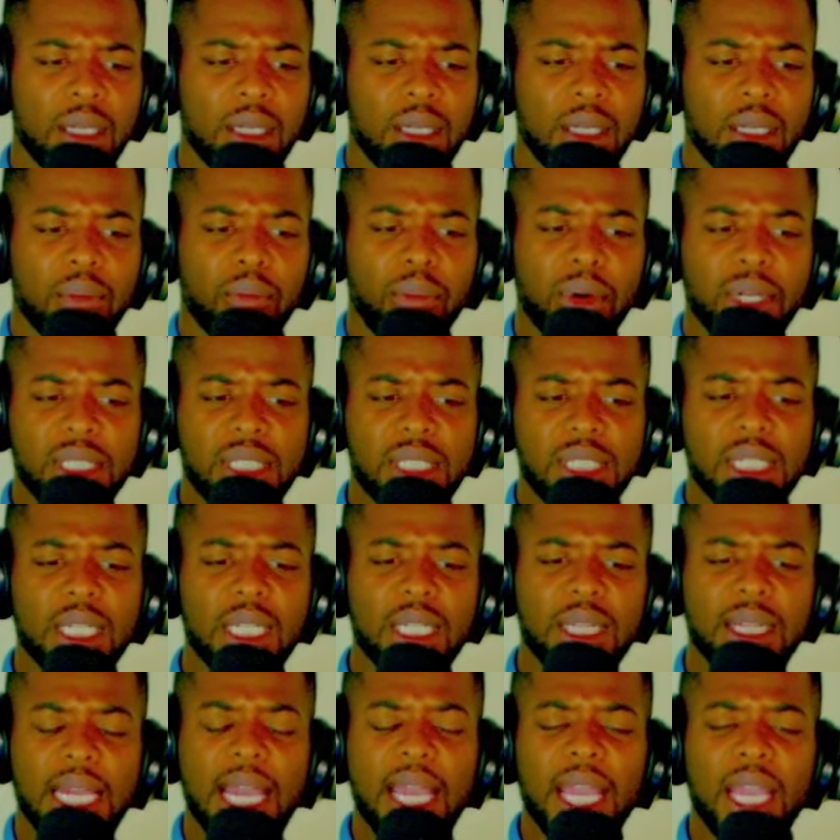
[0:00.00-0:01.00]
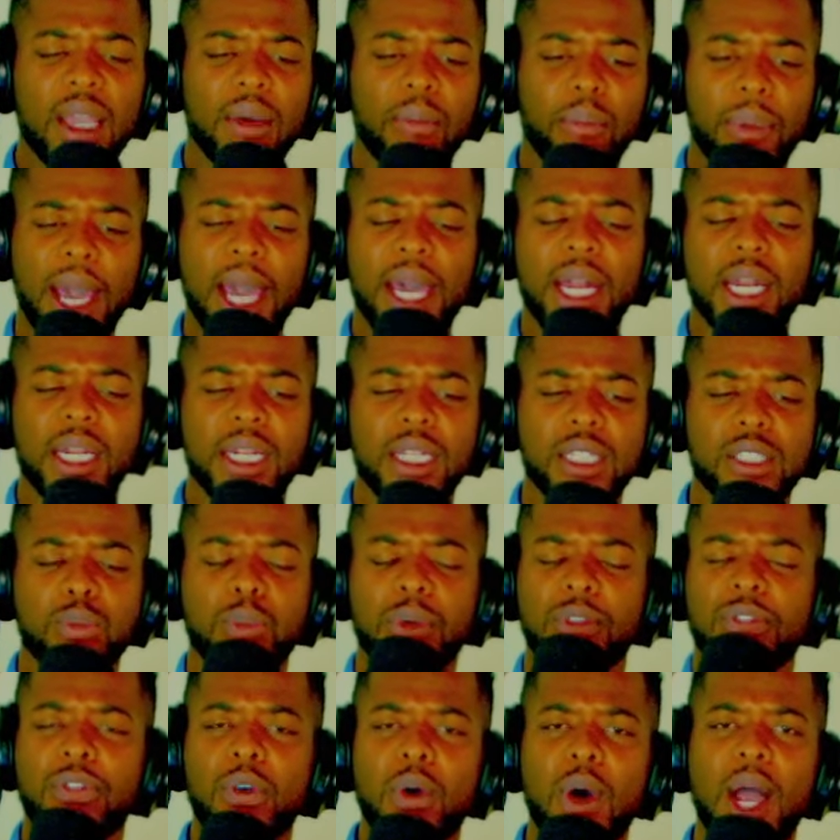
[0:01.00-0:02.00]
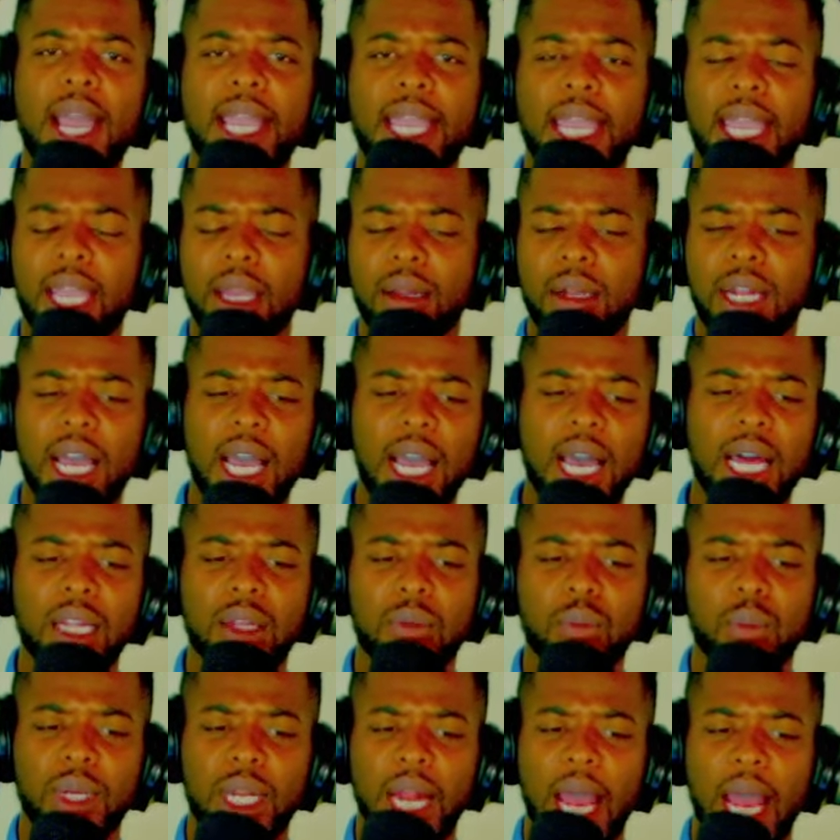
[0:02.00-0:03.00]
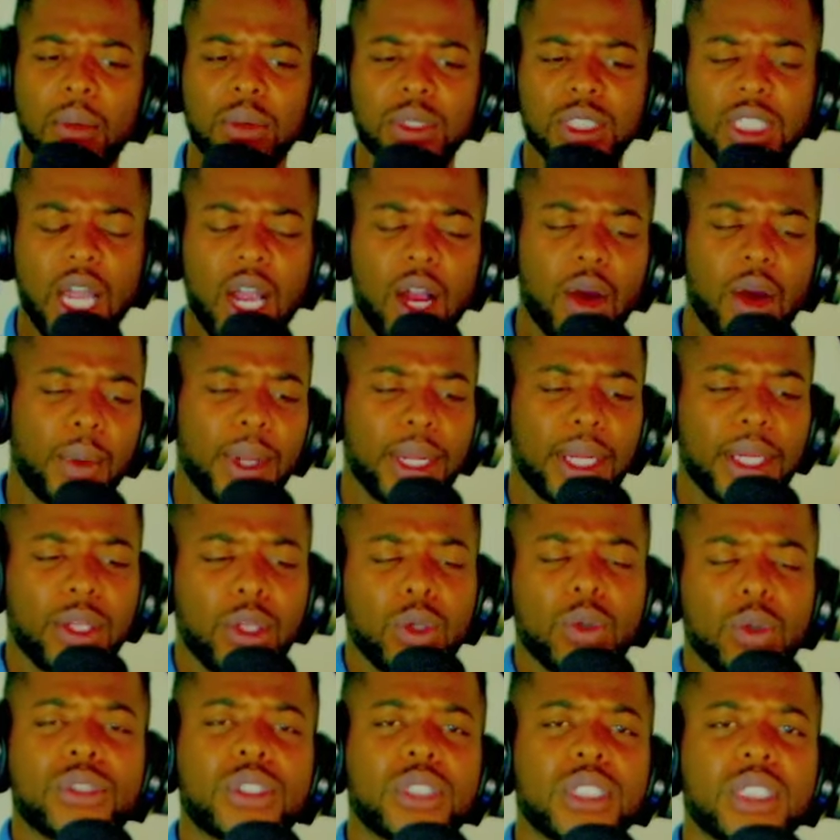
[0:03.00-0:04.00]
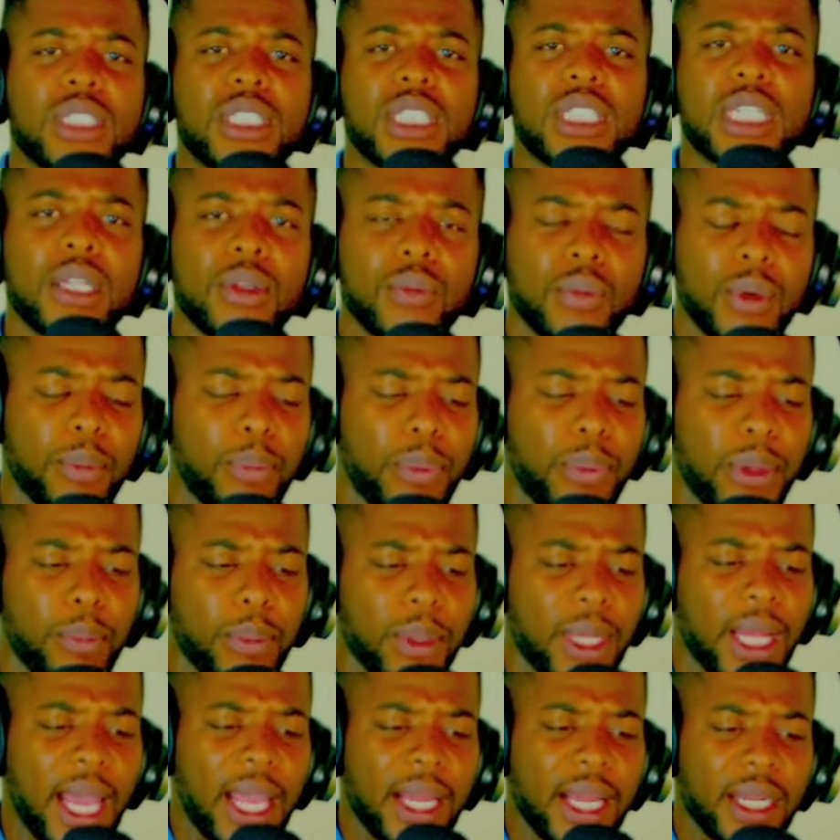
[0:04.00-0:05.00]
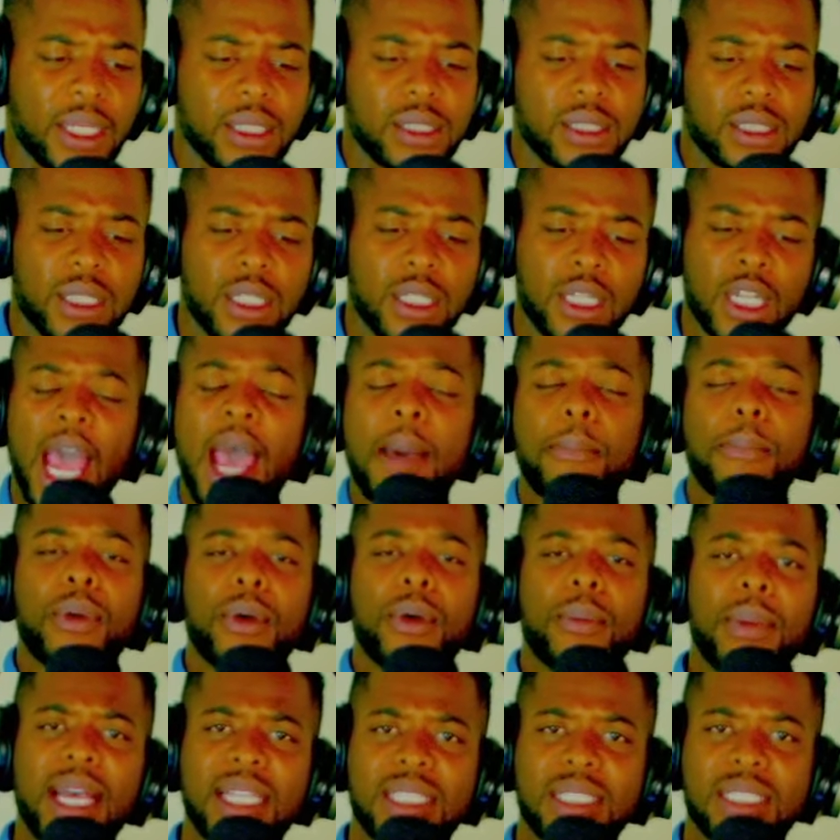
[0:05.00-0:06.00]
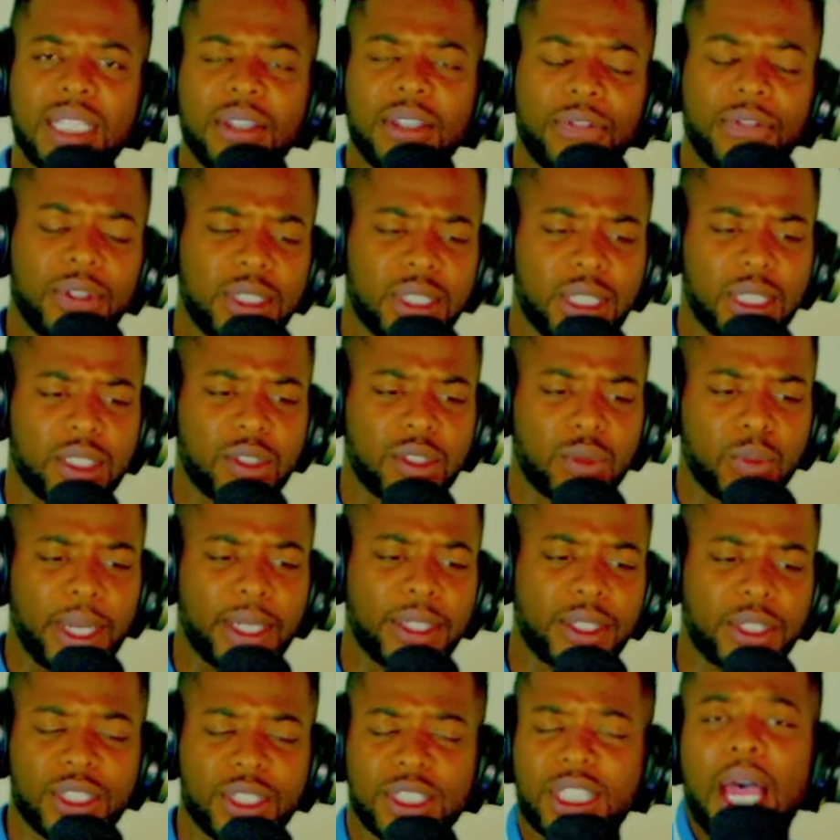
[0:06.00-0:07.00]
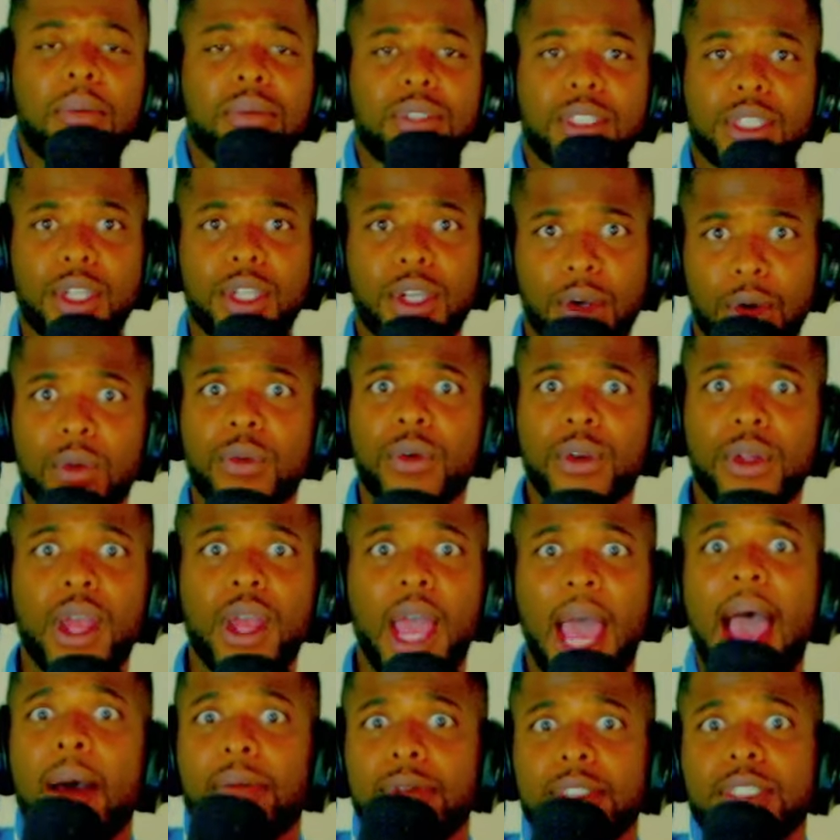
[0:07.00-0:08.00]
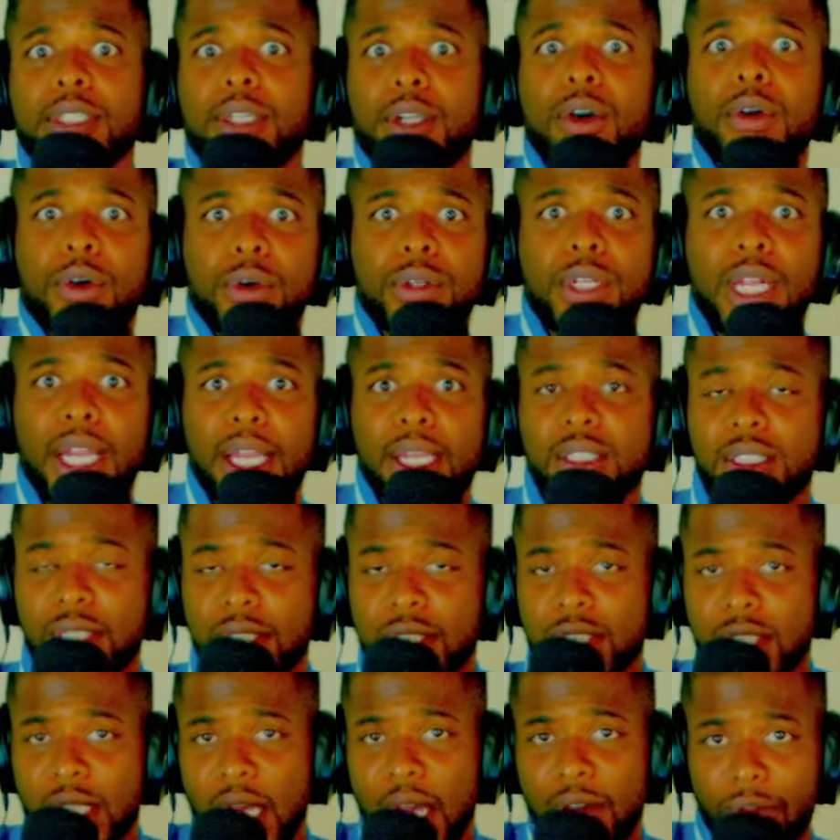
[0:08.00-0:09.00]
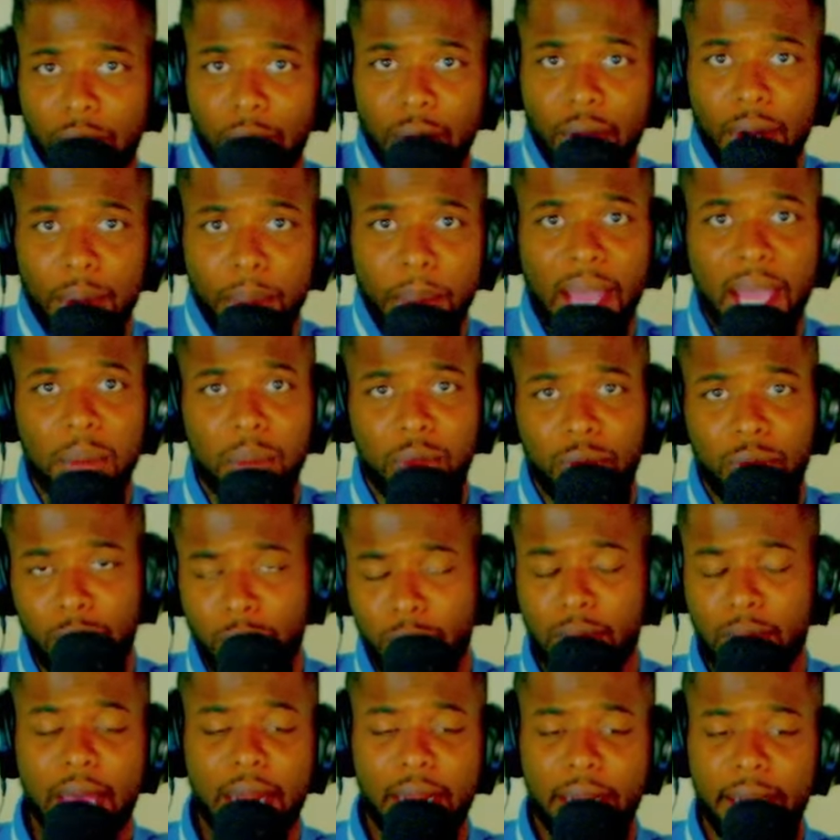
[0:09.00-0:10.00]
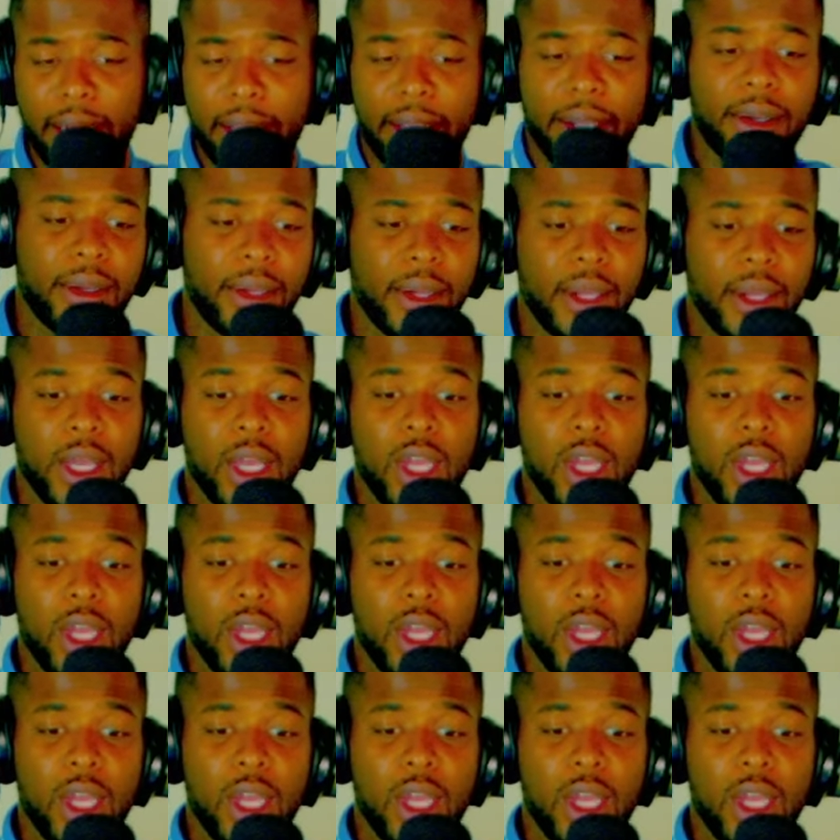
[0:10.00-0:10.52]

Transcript: but see, the thing about it is, before I came to Hollywood, I was already used to dealing with people like this and not put myself in situations because I was a go I was a go go dancer in South Florida, Miami, Fort Lauderdale.